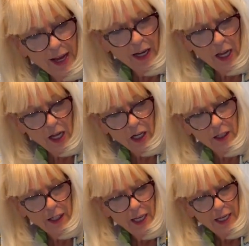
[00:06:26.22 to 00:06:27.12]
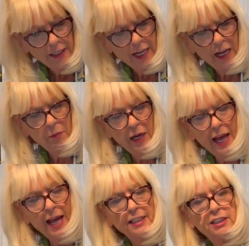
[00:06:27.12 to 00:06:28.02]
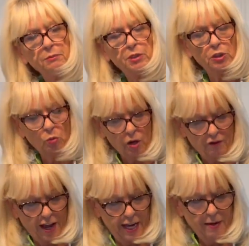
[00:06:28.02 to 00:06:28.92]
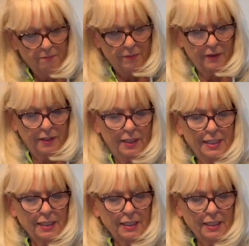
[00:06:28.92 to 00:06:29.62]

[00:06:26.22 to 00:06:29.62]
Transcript: along. Now I'm going to add some Fudge-Ww. These